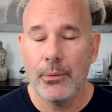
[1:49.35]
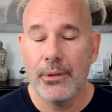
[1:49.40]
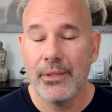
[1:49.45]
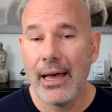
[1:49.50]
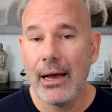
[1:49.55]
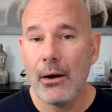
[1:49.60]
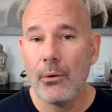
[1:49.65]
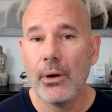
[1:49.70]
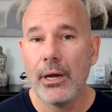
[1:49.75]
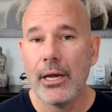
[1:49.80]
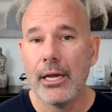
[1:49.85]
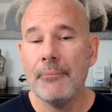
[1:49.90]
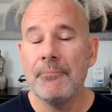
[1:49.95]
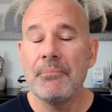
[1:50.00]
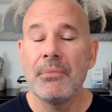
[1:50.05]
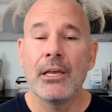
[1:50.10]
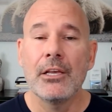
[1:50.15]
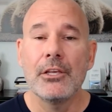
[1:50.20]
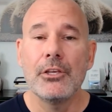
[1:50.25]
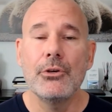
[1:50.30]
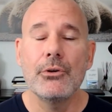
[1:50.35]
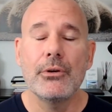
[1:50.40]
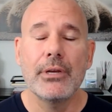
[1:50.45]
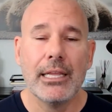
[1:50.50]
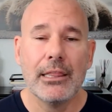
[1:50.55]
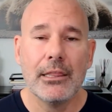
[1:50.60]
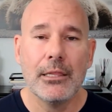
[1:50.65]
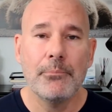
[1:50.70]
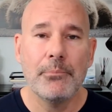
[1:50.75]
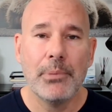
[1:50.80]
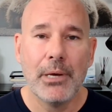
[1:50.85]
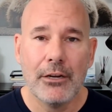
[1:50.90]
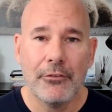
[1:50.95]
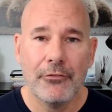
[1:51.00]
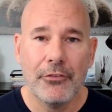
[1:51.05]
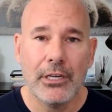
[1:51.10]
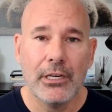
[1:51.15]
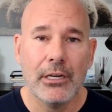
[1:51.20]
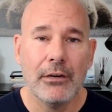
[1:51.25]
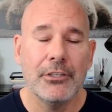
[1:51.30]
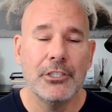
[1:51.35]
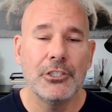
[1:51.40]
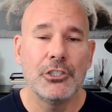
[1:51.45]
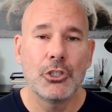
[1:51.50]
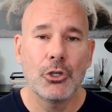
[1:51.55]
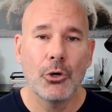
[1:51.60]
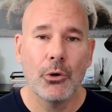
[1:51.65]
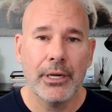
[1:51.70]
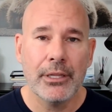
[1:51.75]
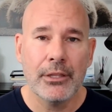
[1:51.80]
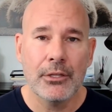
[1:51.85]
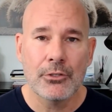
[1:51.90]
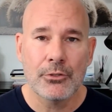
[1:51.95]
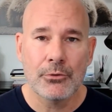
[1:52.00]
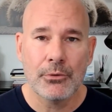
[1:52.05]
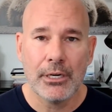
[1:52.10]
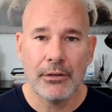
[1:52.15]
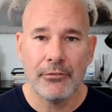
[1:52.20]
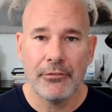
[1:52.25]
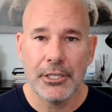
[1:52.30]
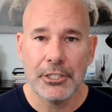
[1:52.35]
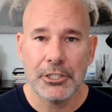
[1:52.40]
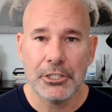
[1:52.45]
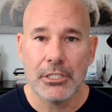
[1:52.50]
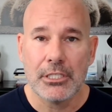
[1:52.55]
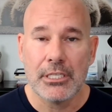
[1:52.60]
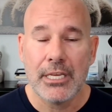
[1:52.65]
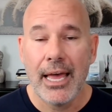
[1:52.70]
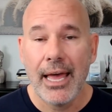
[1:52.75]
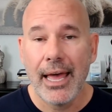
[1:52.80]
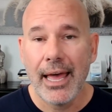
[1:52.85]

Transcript: And that way you get the benefit of enjoying those renovations.